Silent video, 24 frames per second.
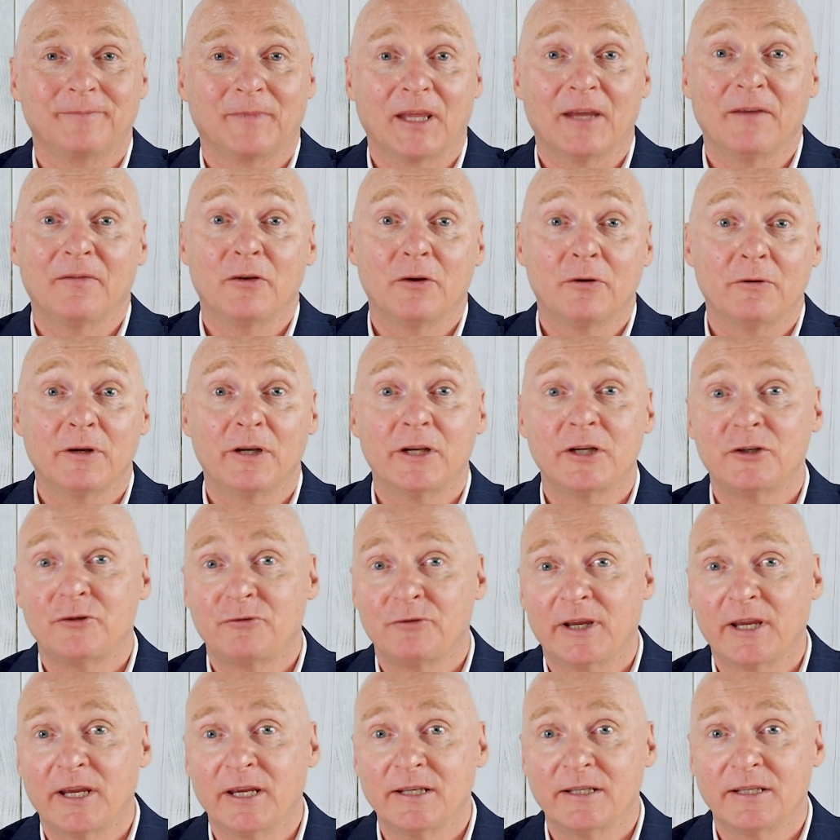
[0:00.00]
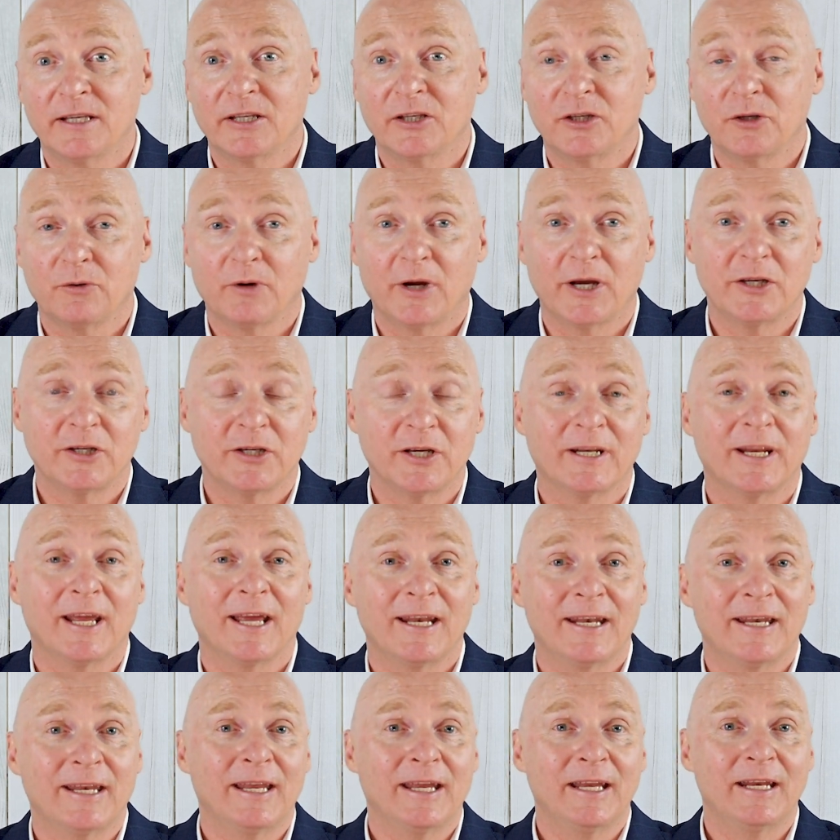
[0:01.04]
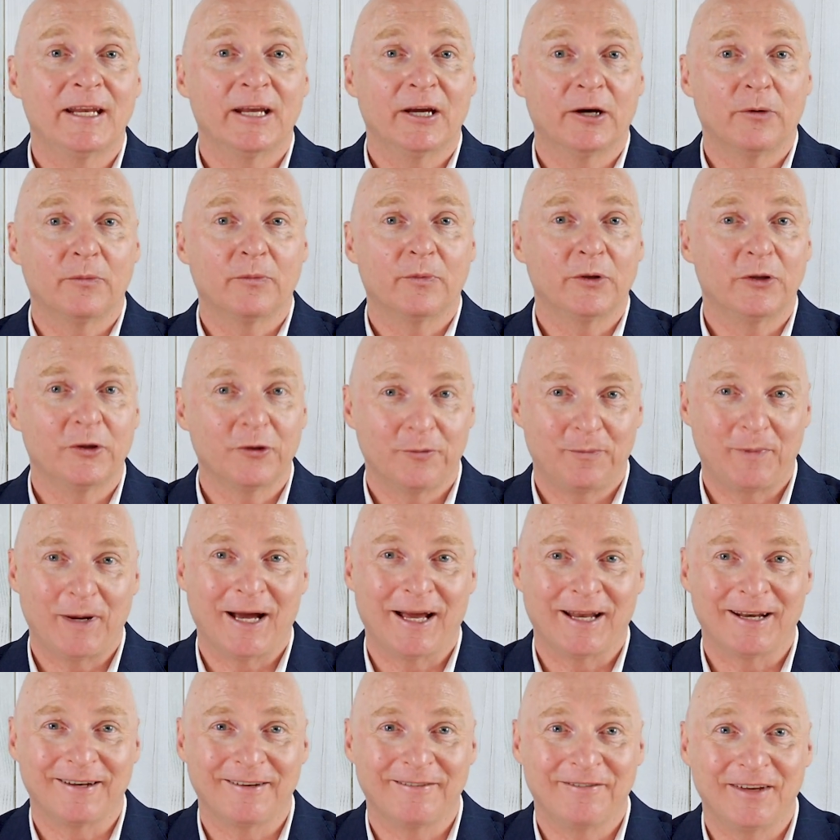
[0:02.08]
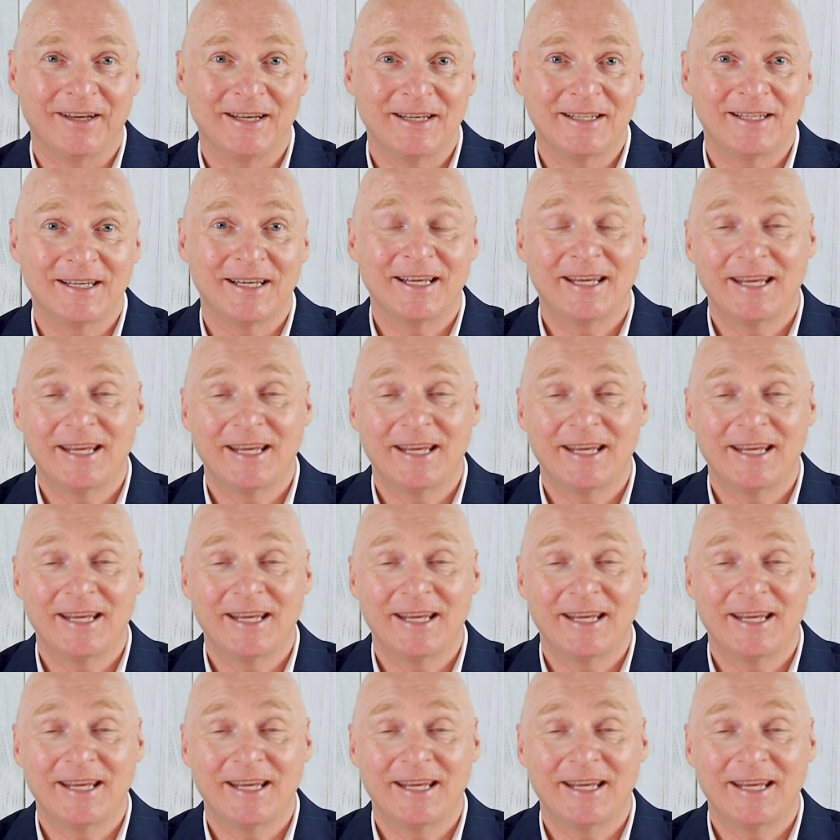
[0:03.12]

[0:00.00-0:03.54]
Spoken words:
If you're in a tricky situation and need help with your partner visa,